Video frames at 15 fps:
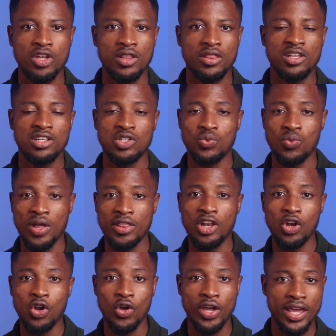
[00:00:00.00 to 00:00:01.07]
This is where the
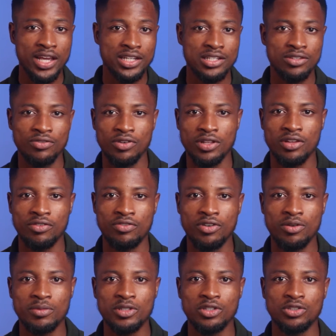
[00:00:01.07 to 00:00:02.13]
location for the
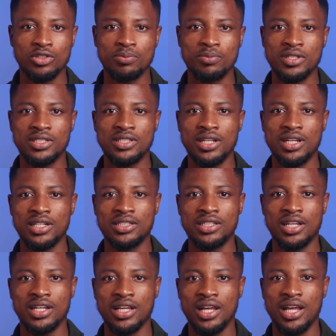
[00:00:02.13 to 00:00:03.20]
film is also being
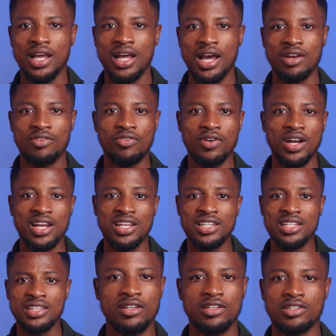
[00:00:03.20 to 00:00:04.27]
selected. And finally,
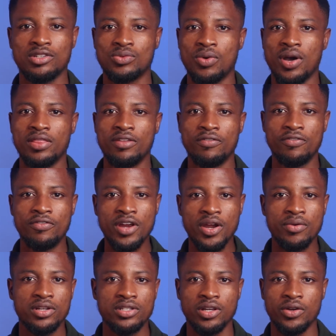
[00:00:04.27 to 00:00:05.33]
this is where the
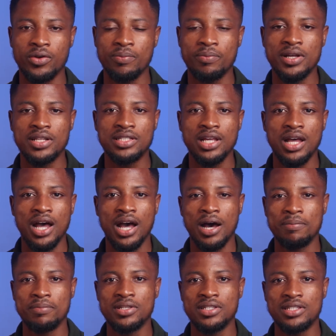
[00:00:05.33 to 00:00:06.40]
various equipment
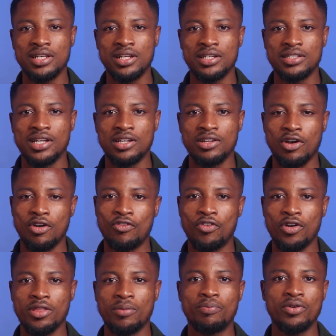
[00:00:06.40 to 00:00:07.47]
are being selected
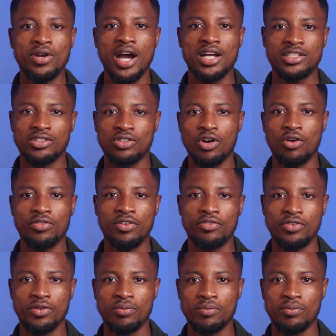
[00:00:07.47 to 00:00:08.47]
for the production of the film.